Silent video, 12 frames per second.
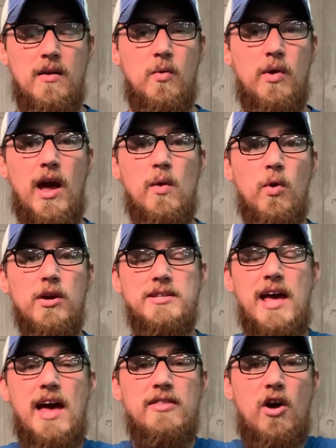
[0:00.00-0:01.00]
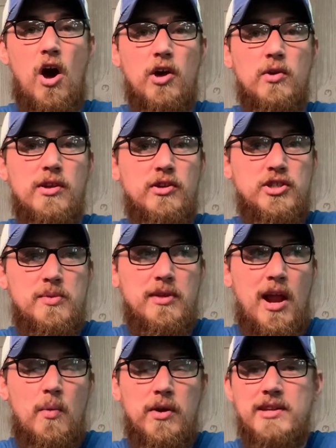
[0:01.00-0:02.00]
When I worked at the auto dealership
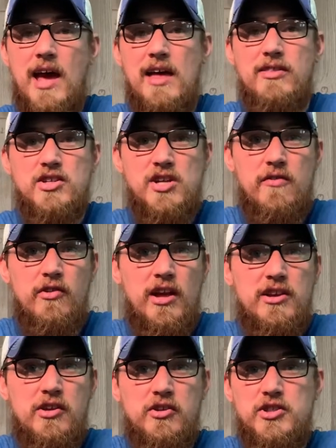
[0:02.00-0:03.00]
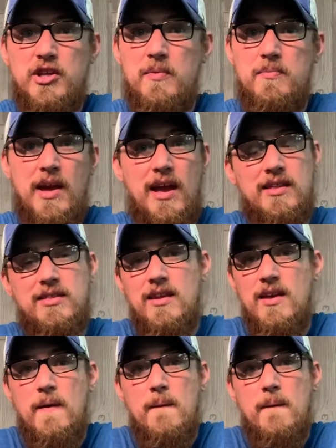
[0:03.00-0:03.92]
that I worked at, the Chevrolet dealership, man,